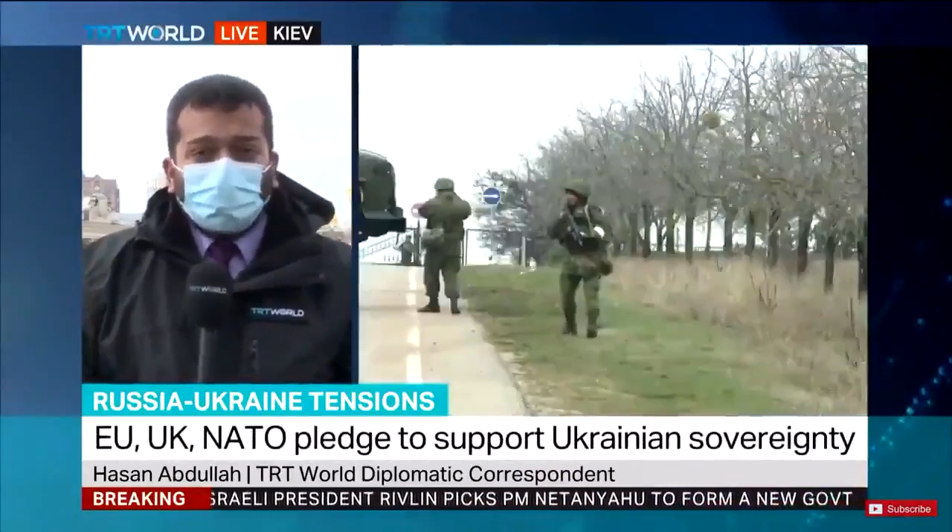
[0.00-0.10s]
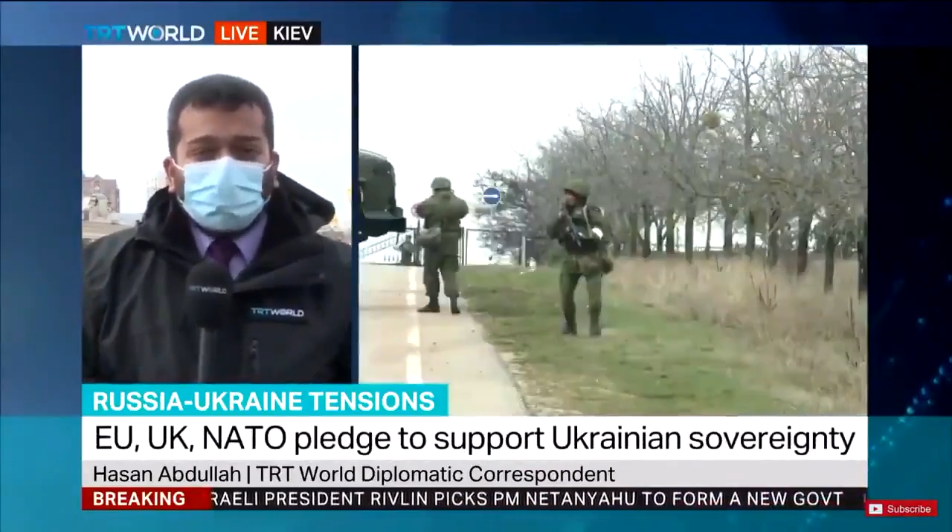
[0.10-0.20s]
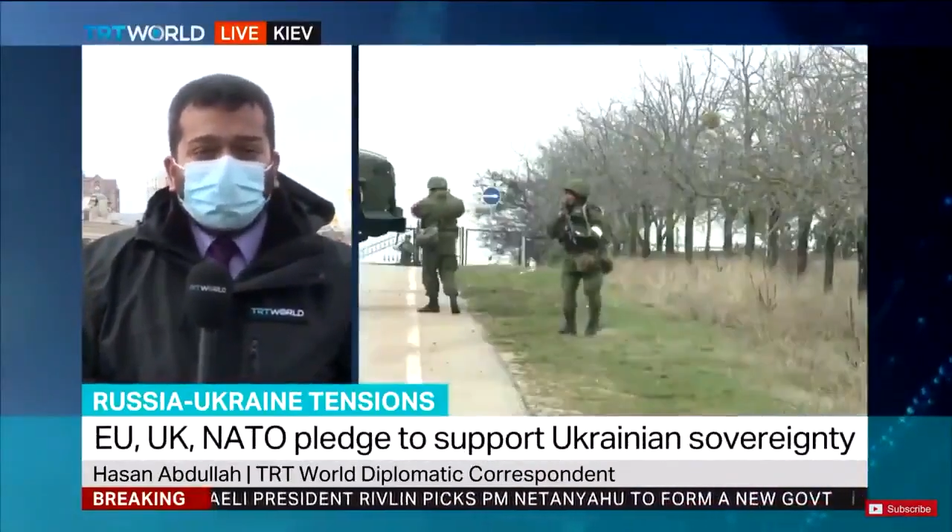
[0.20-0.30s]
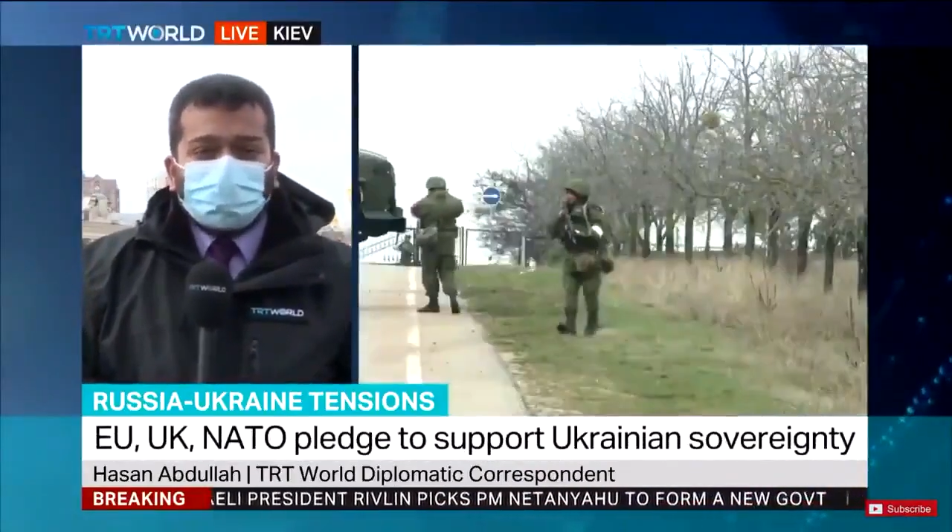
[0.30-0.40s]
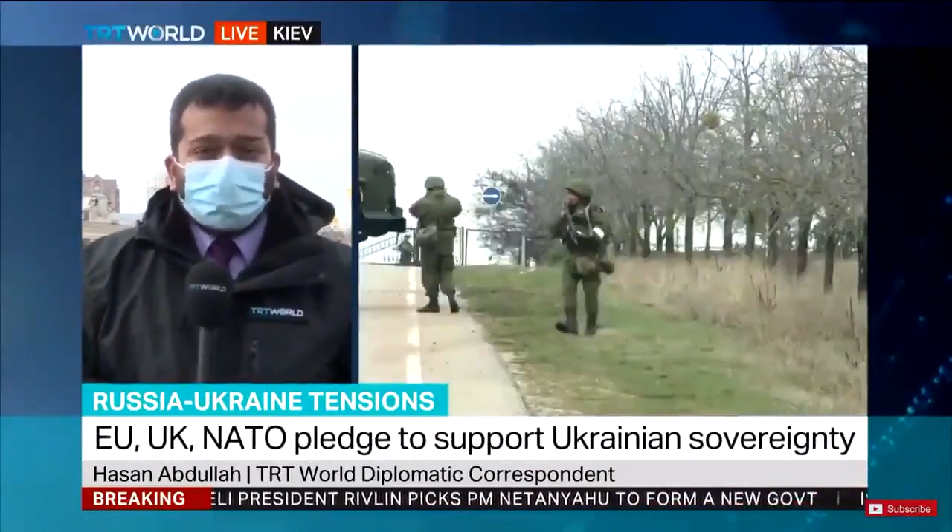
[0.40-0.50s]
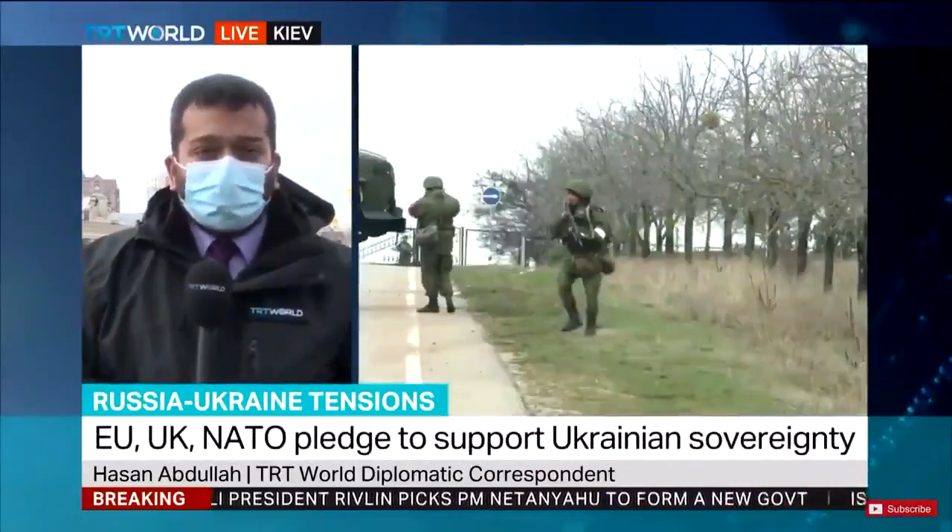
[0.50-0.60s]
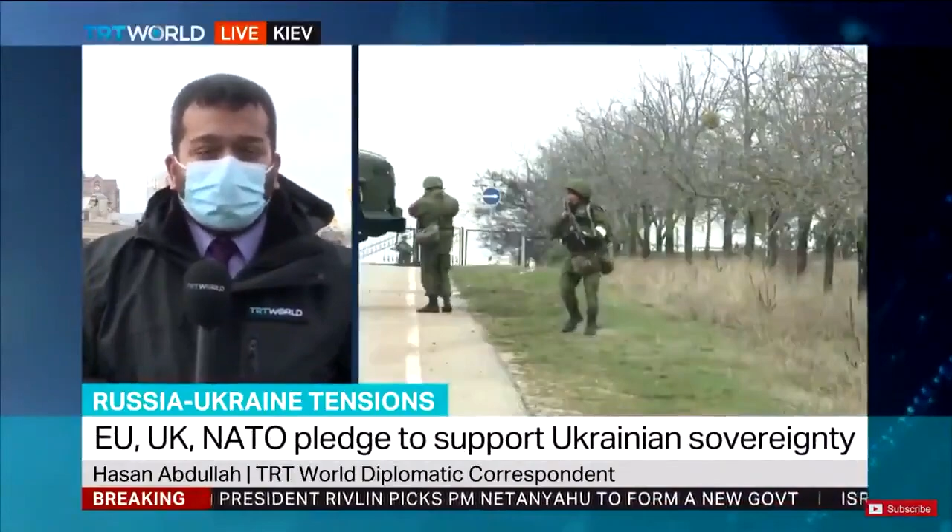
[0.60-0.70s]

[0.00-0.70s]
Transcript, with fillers: of uh,